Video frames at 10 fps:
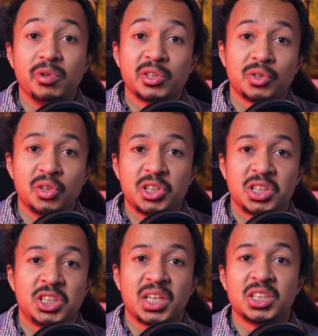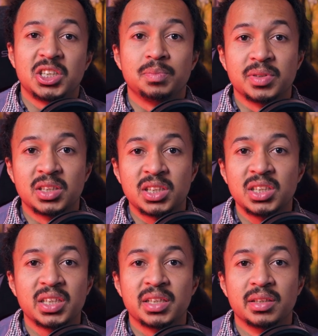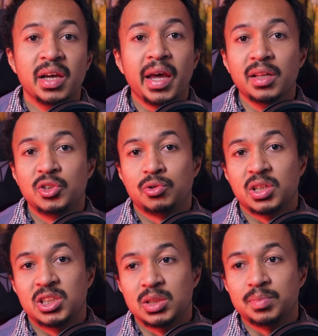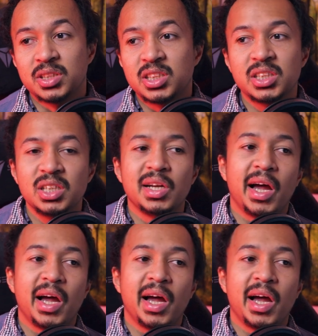research ChatGPT and InstructGPT,